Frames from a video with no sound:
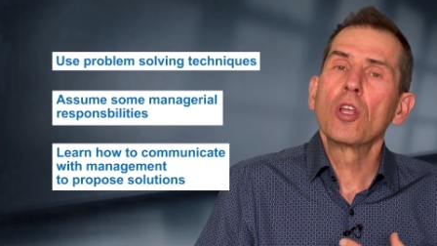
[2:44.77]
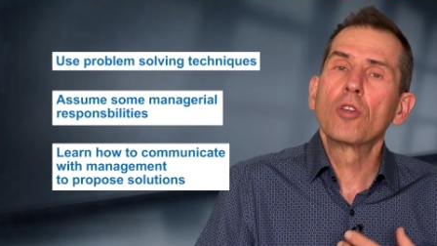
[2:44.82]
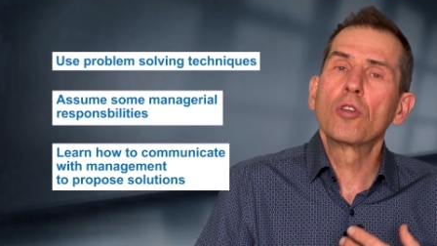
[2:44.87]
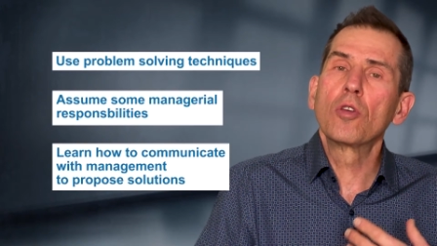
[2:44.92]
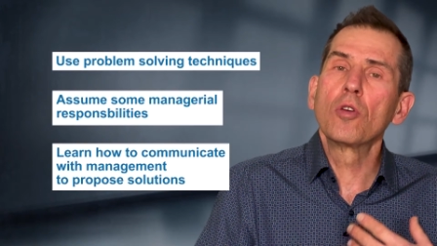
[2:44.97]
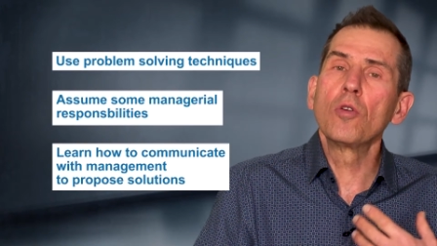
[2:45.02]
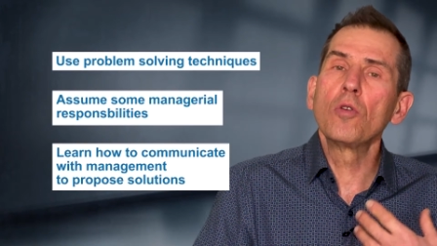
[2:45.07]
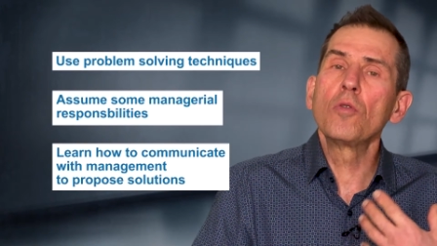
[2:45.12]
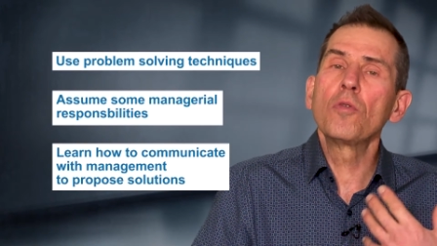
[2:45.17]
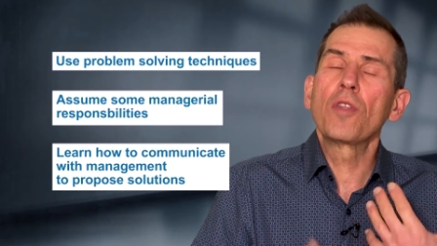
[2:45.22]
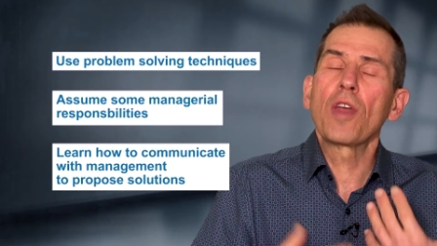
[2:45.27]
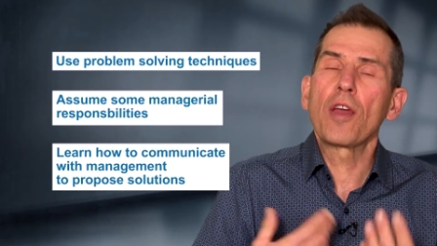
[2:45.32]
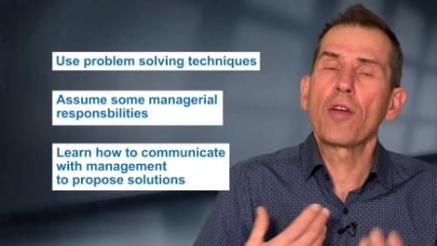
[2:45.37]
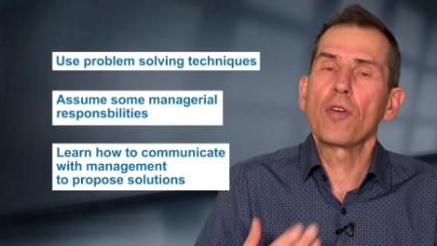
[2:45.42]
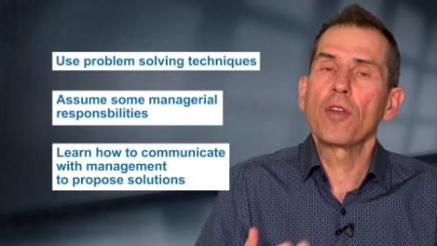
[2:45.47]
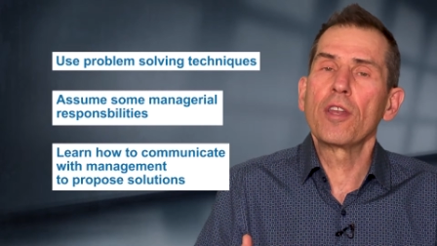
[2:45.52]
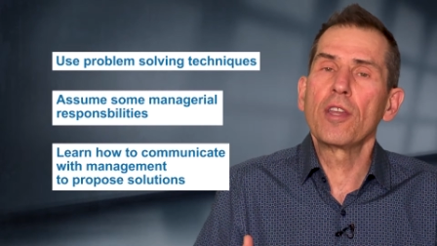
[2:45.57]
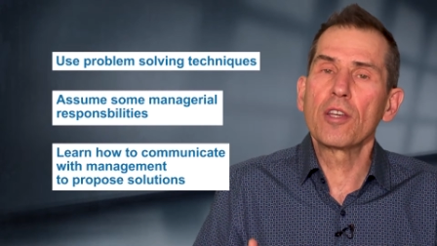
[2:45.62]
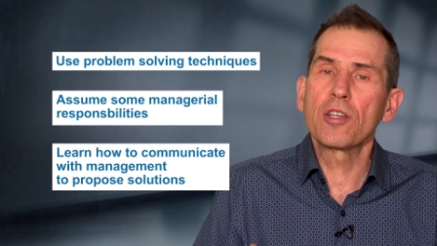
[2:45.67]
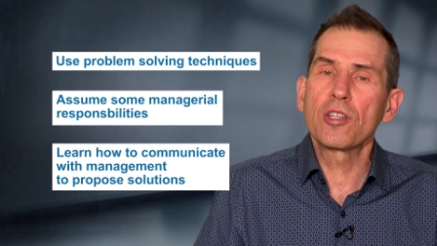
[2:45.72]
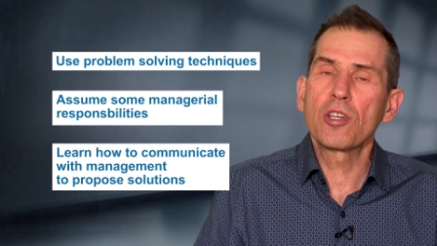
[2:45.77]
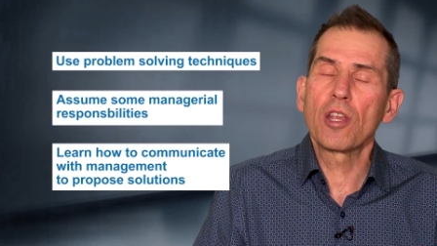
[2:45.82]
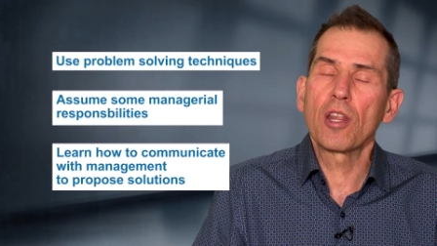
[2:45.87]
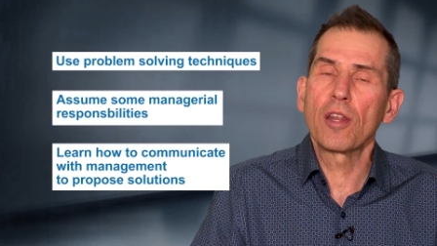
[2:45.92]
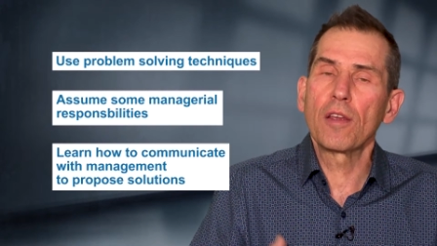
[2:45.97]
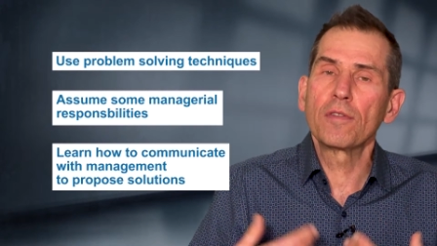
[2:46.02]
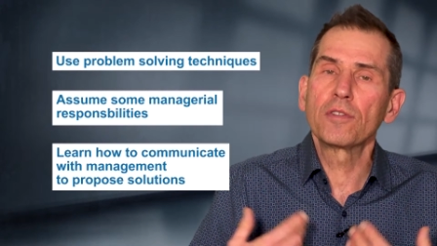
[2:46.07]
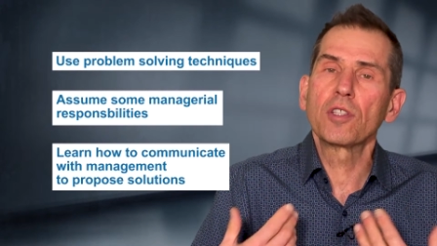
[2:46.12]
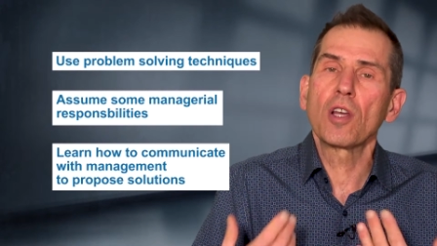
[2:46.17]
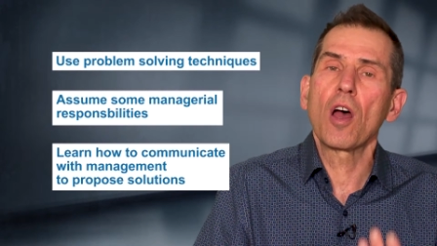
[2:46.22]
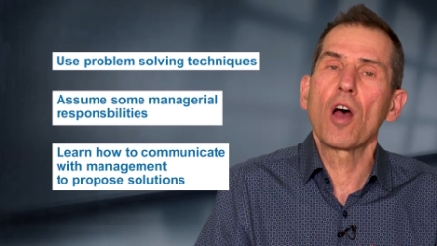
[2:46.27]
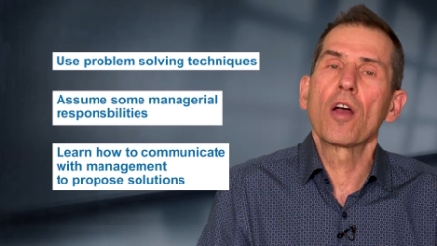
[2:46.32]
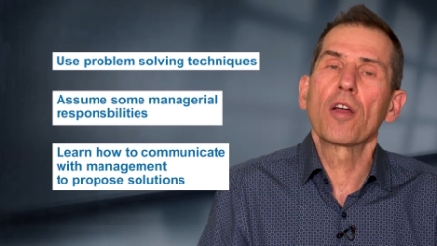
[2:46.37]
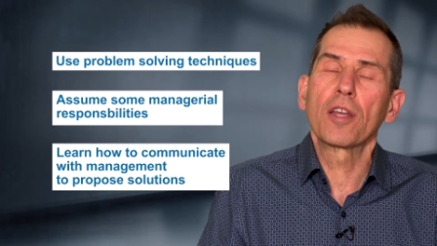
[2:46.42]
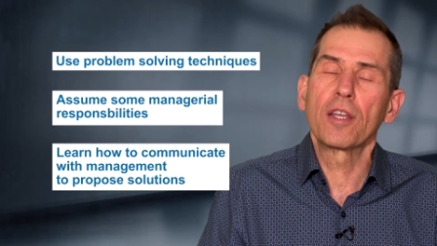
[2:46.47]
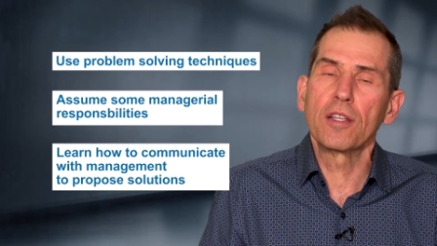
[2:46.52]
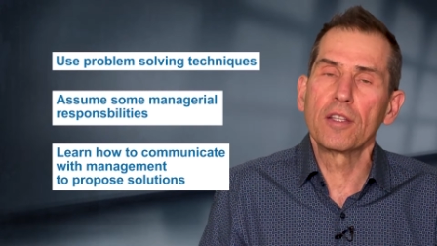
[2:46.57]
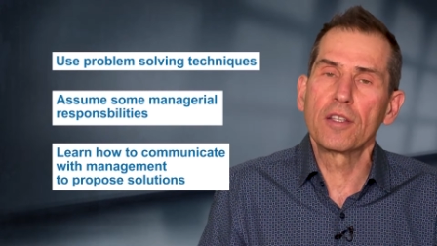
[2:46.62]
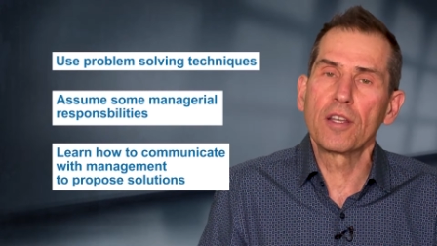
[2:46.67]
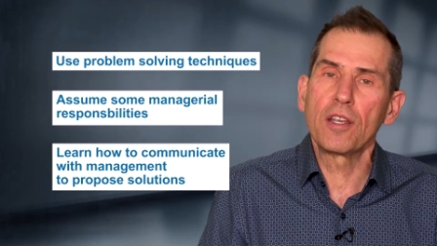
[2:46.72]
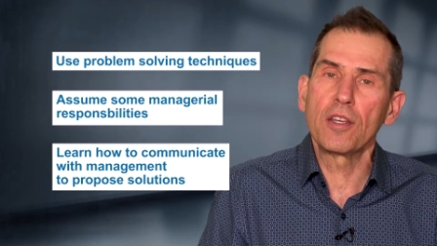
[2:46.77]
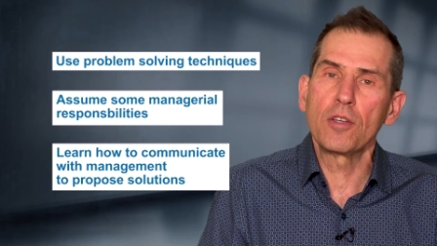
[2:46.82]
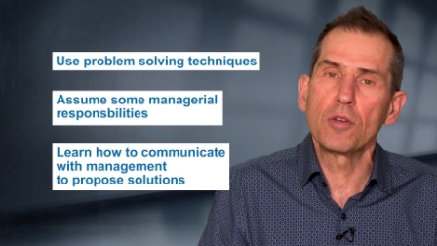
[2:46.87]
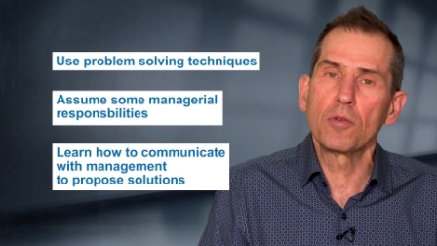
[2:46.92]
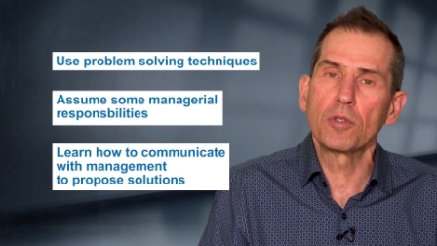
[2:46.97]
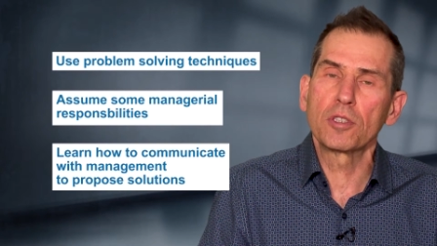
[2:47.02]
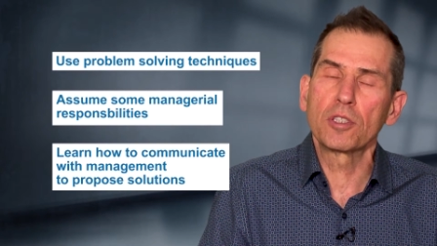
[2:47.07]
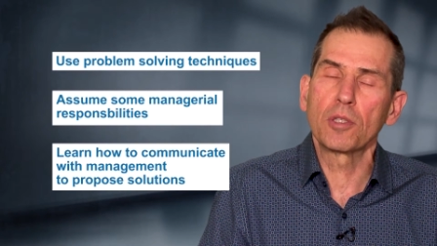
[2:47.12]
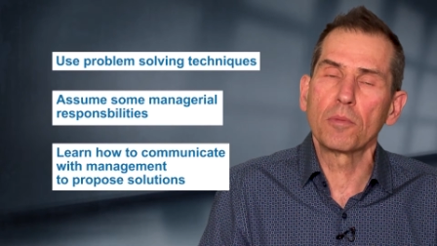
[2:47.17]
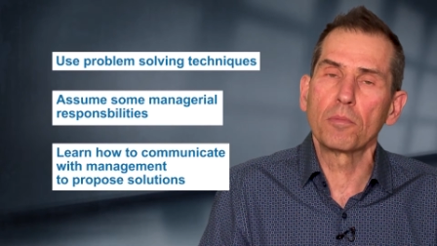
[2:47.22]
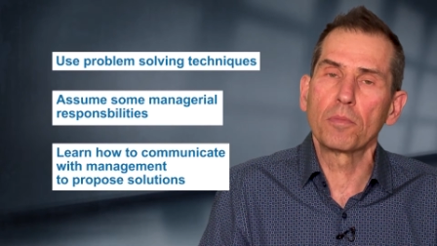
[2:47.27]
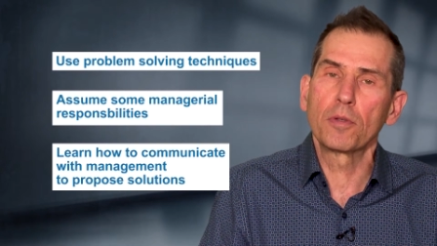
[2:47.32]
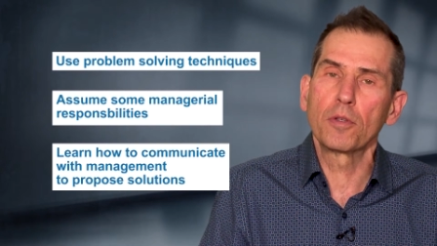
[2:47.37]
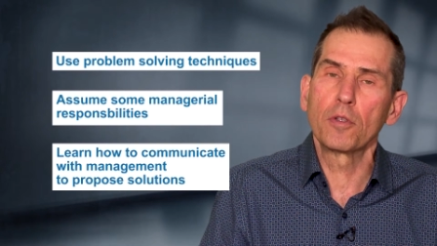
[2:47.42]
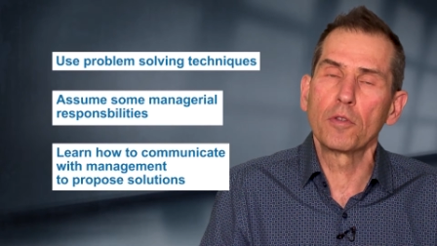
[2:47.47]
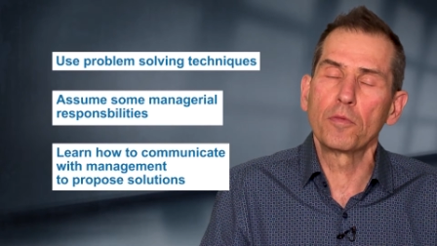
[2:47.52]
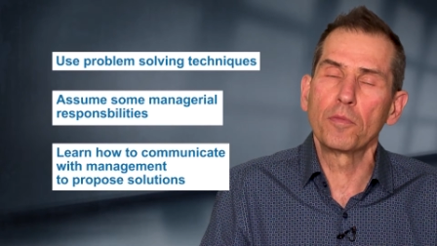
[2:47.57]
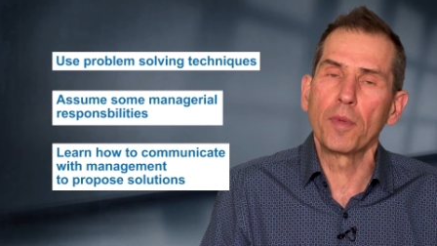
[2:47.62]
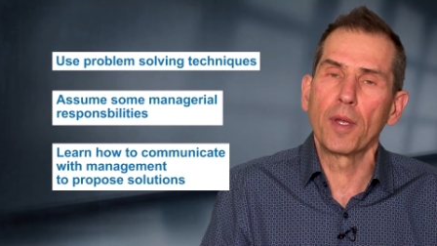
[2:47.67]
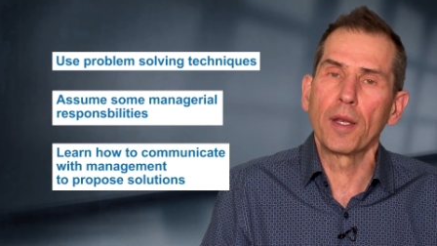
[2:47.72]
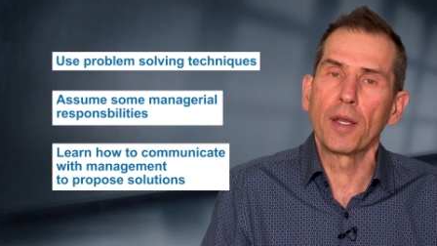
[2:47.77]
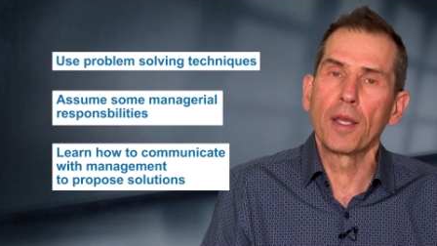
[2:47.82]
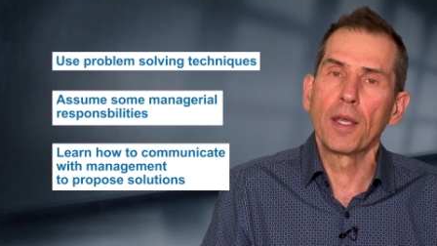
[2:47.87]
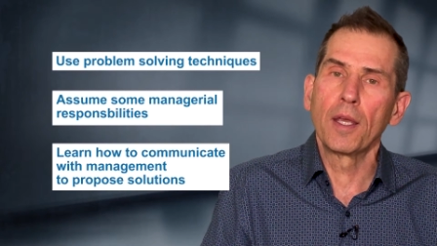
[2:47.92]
to their initiatives on continuous improvement,